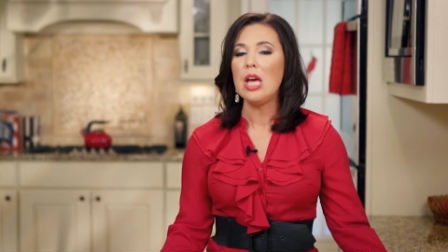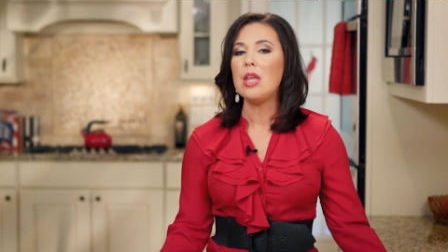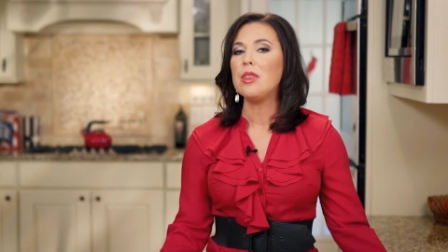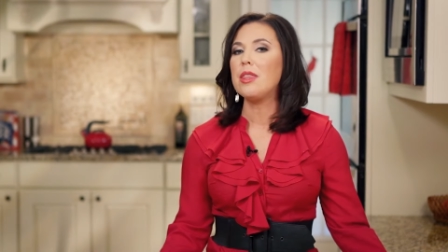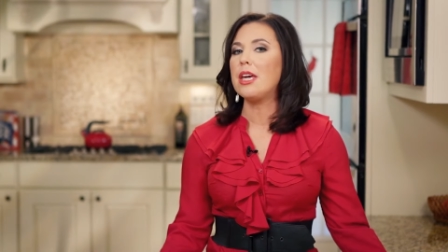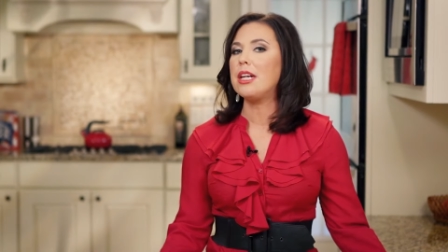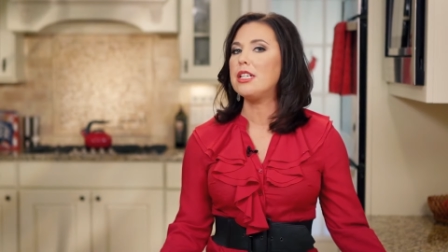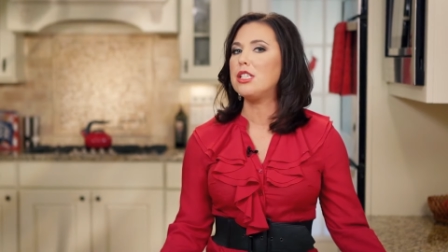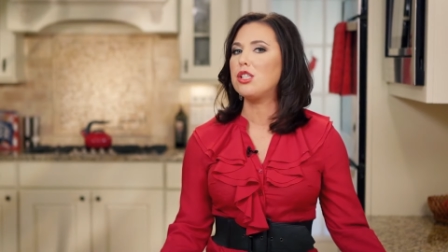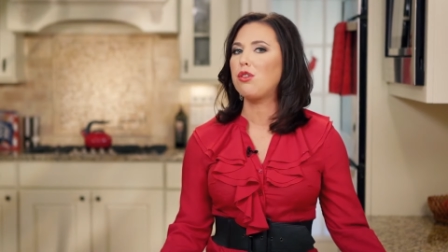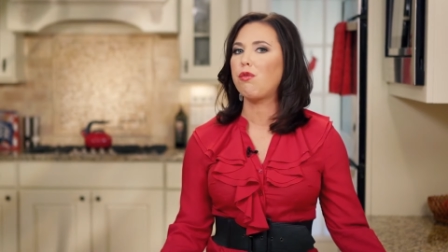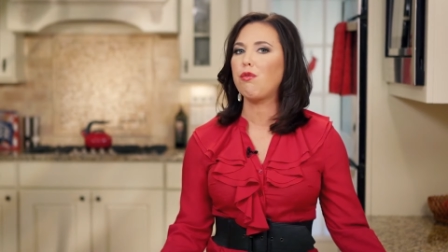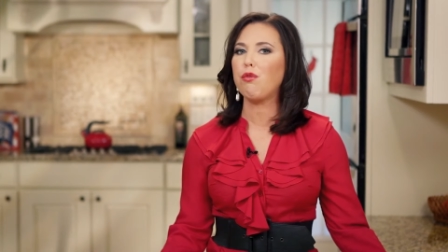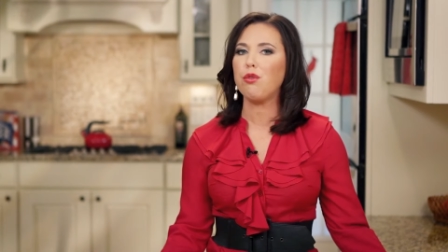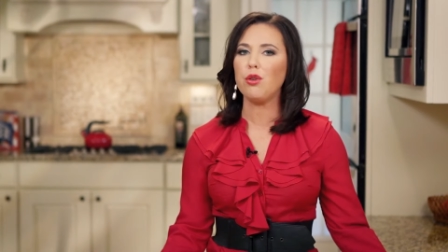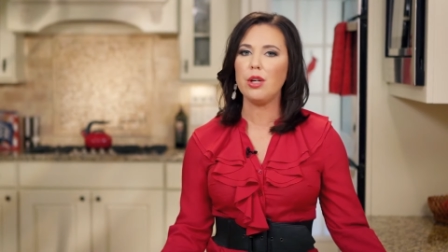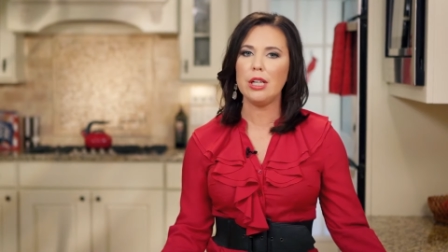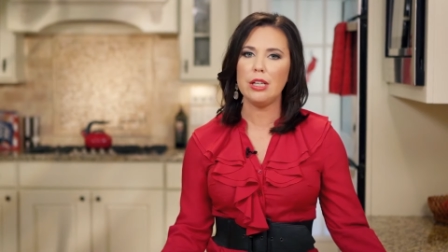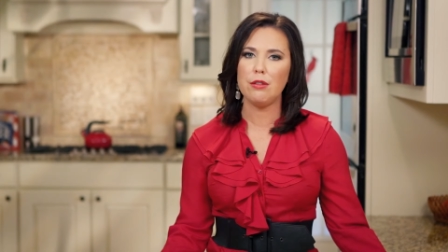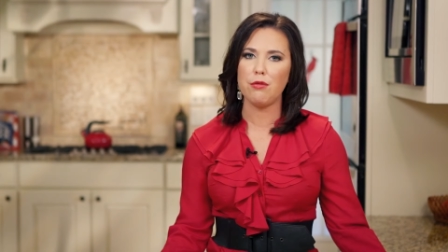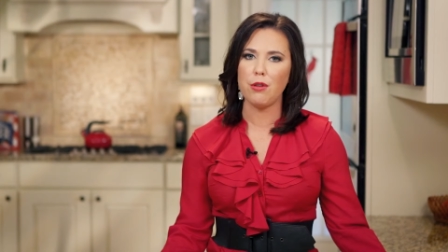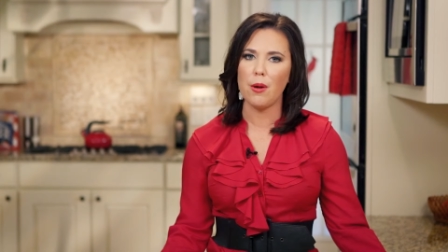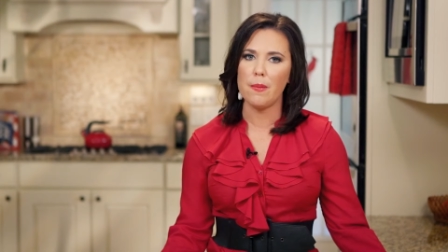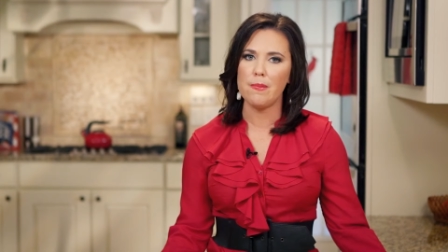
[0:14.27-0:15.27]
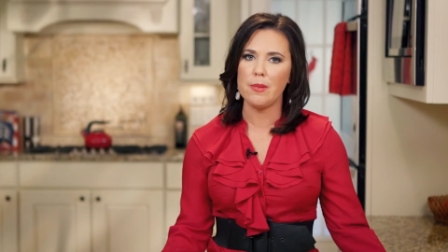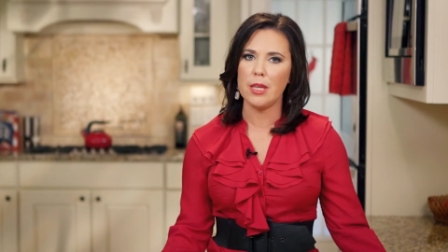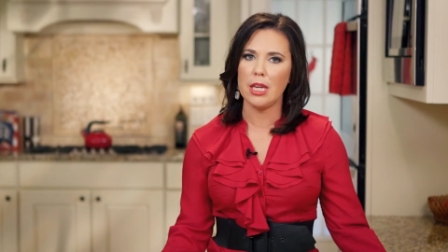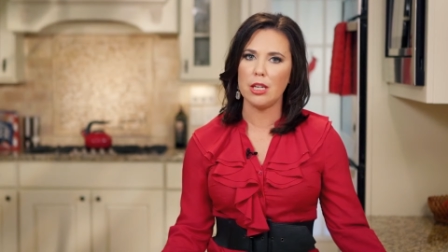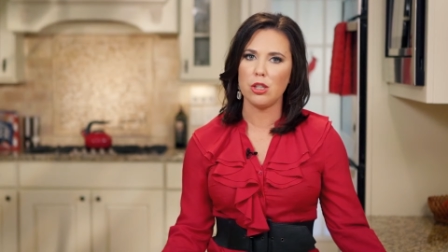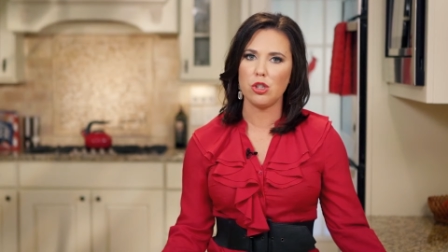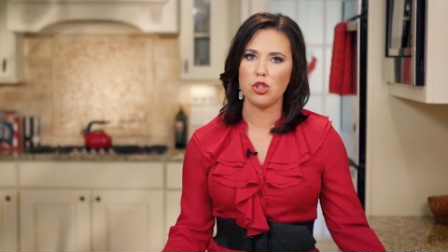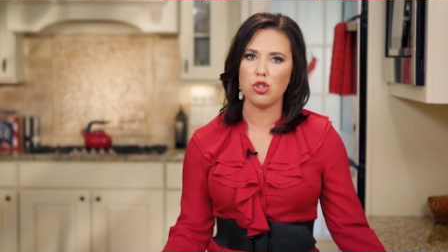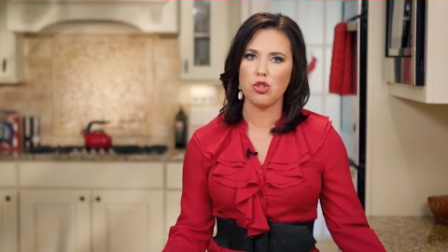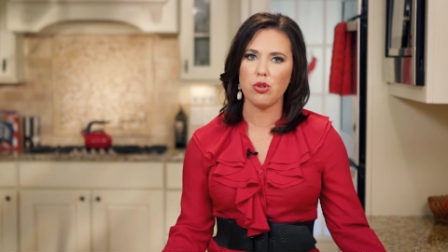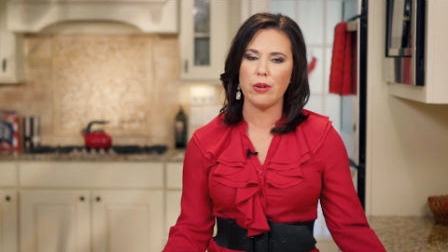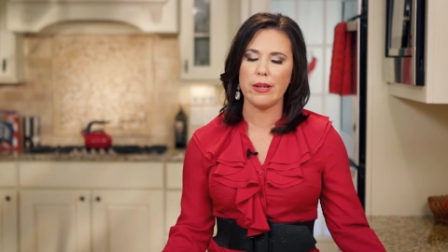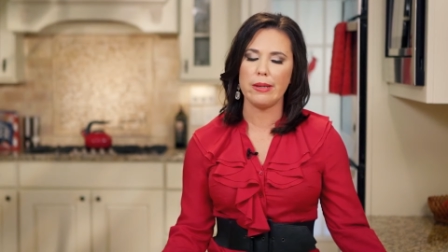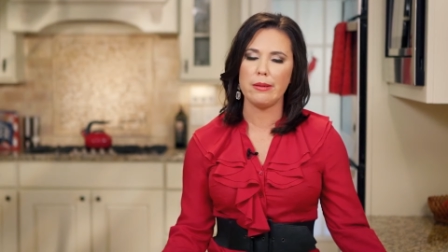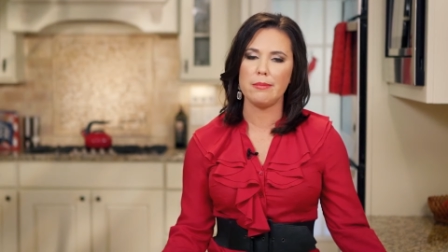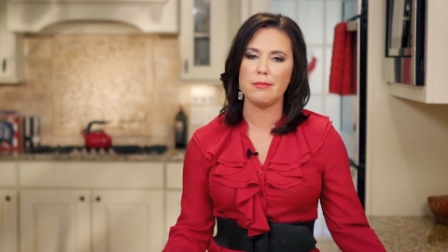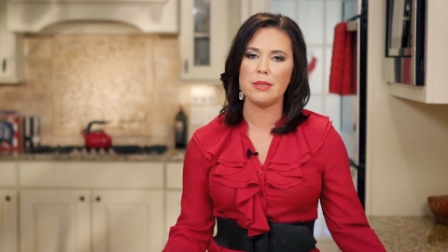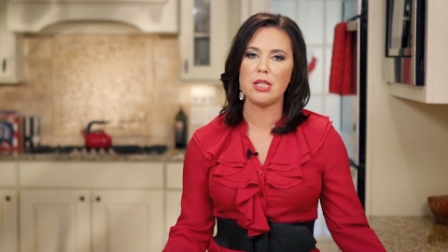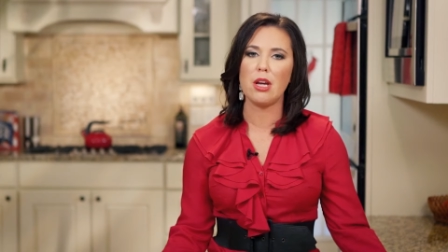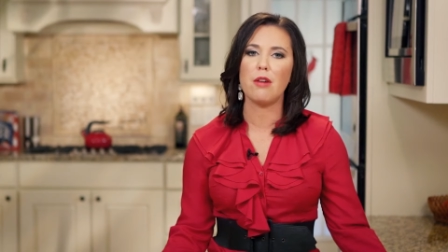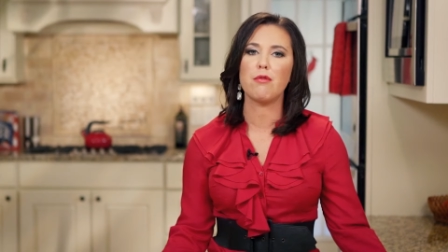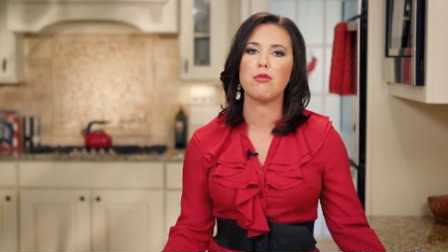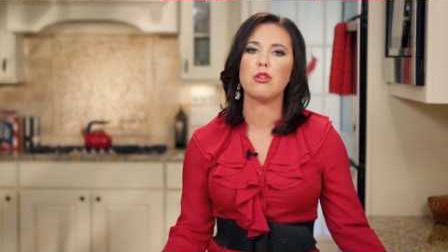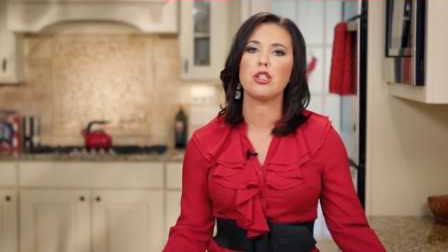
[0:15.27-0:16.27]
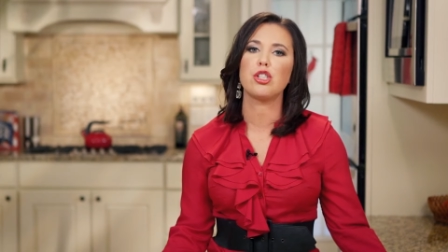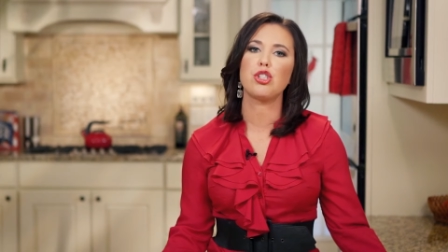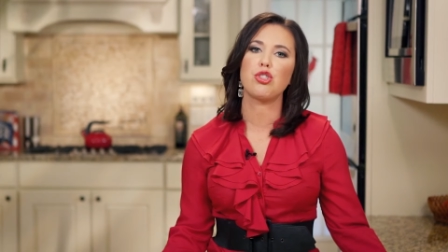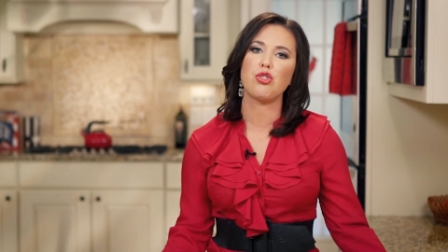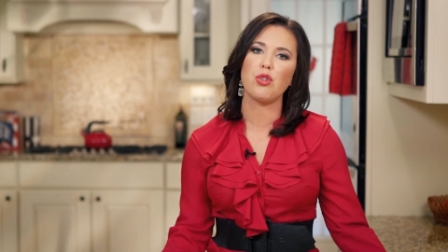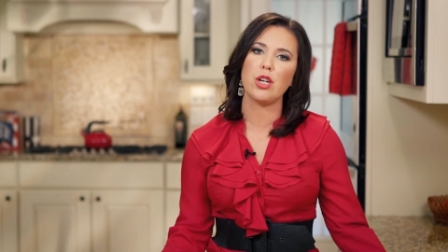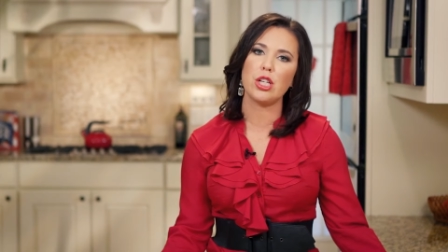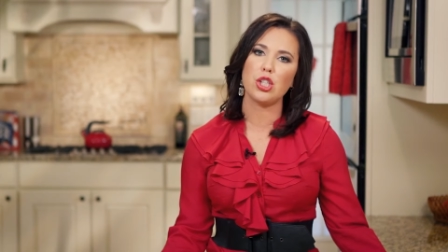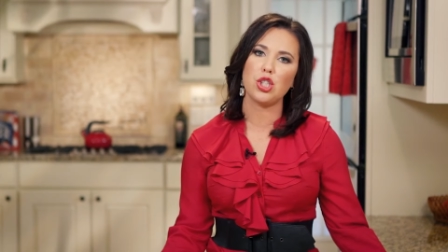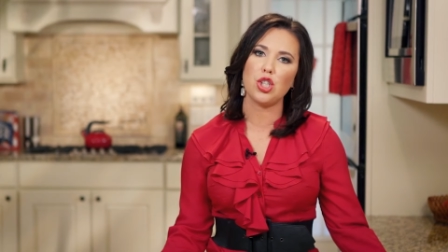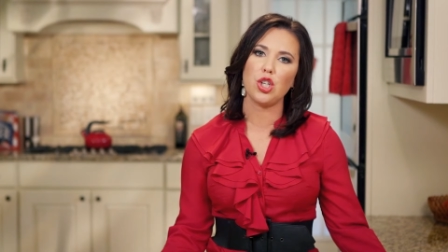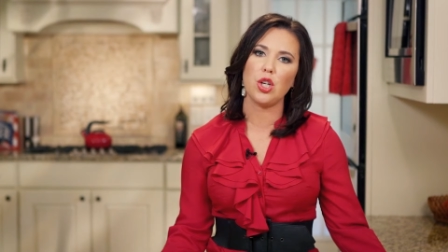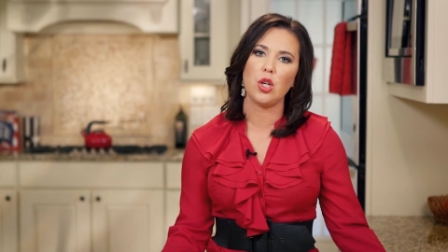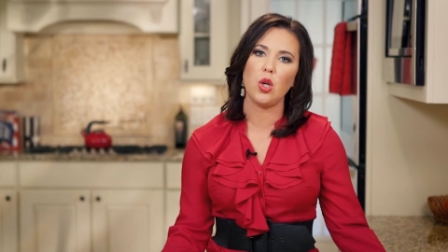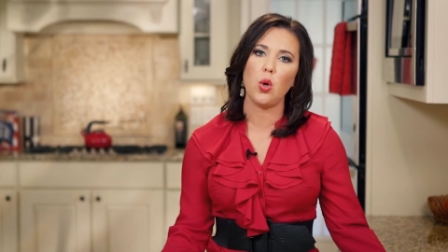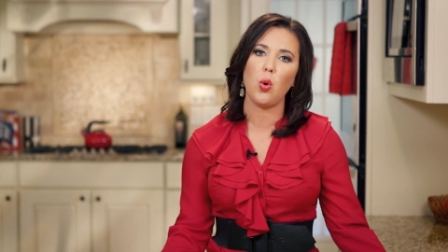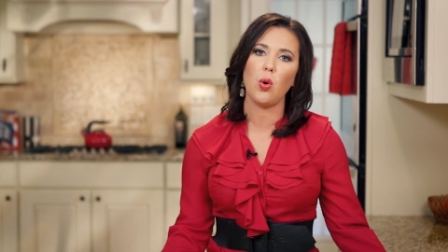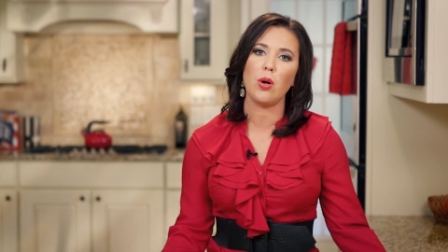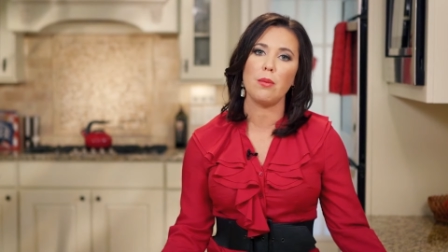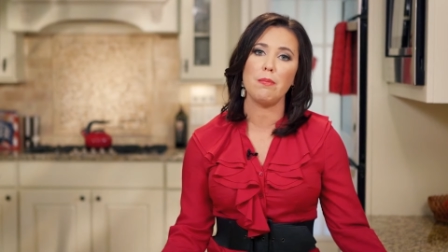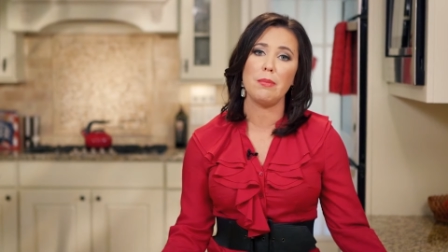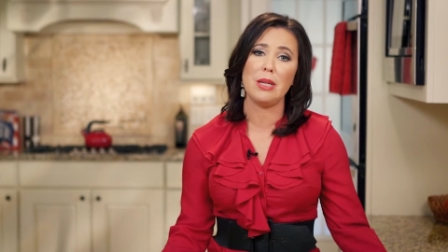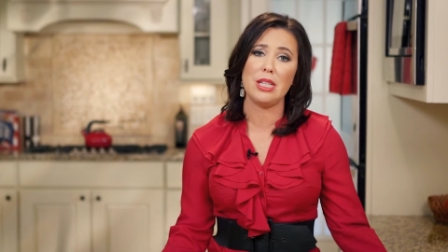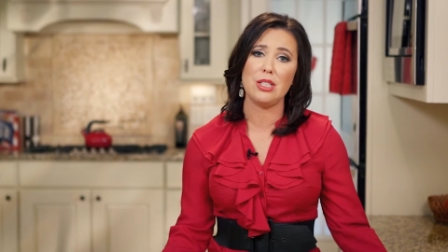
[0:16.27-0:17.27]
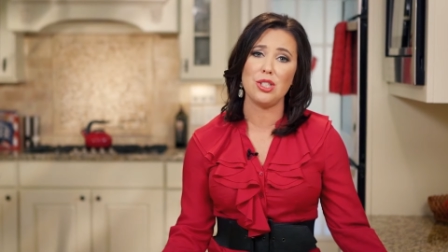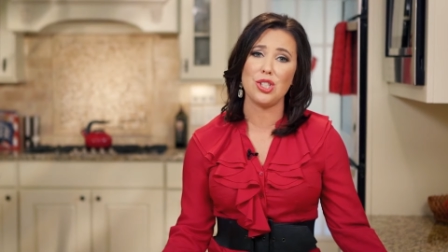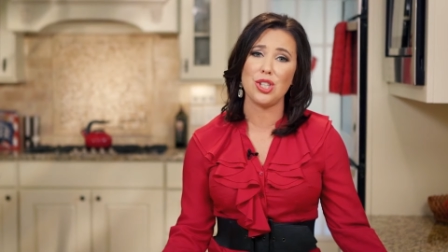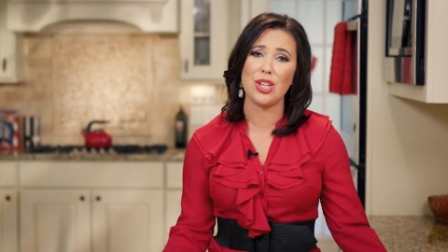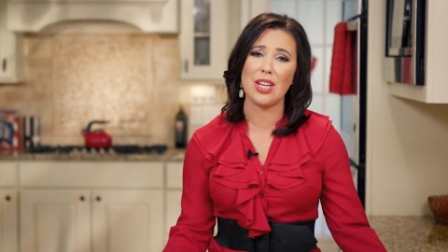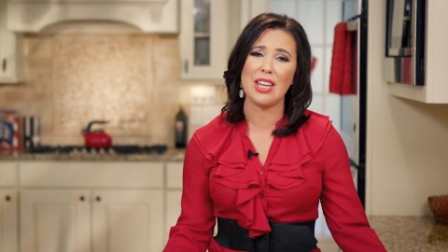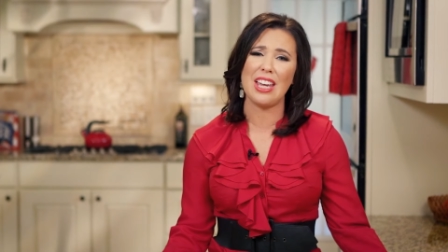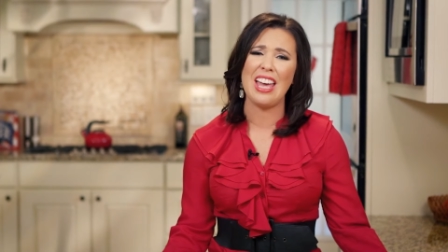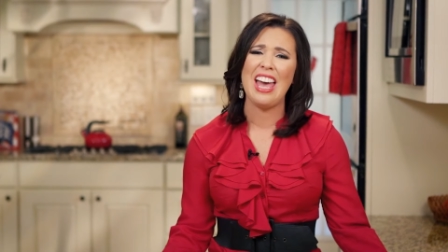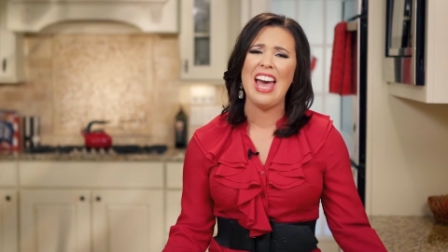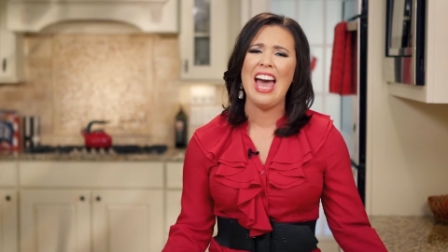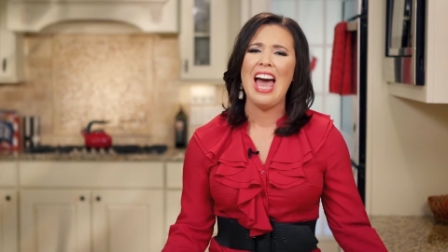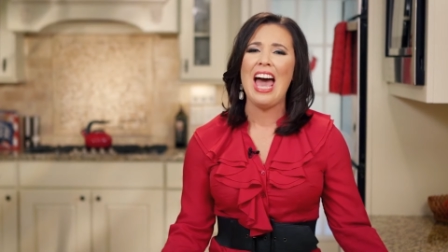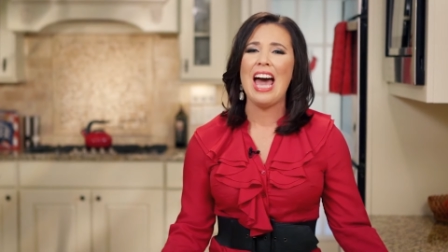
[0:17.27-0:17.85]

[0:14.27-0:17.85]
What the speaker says: that is free from the extremes of restriction or binging